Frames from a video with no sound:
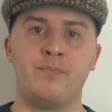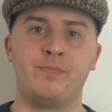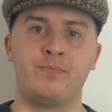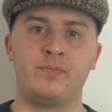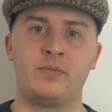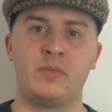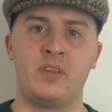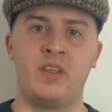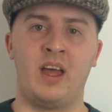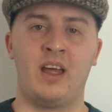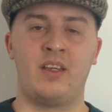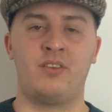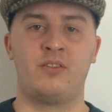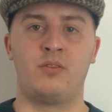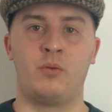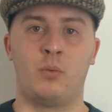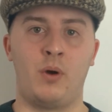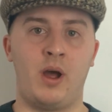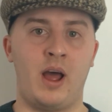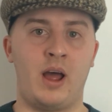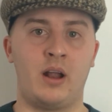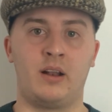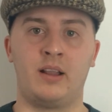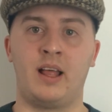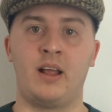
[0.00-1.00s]
That's the way
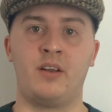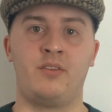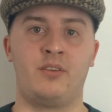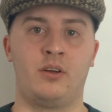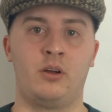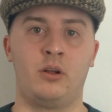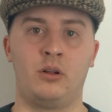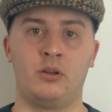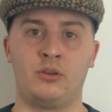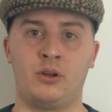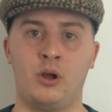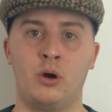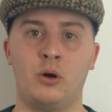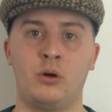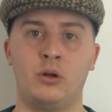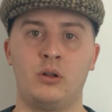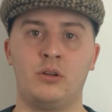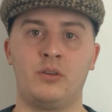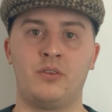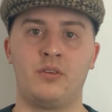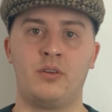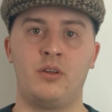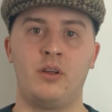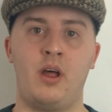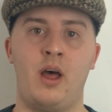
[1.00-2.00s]
I'd like to hold
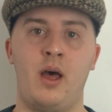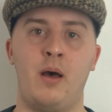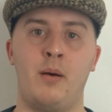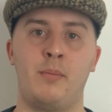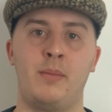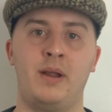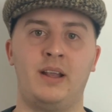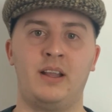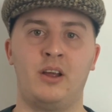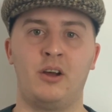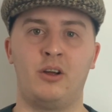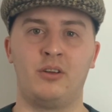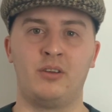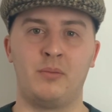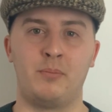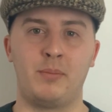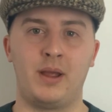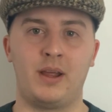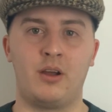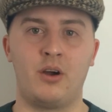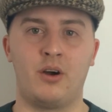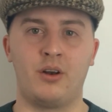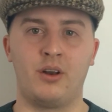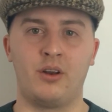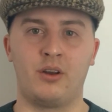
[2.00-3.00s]
gold. I'm mainly holding
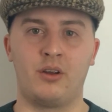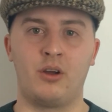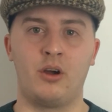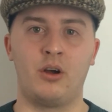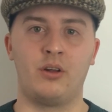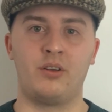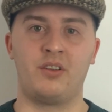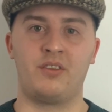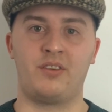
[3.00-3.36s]
Bitcoin and gold as a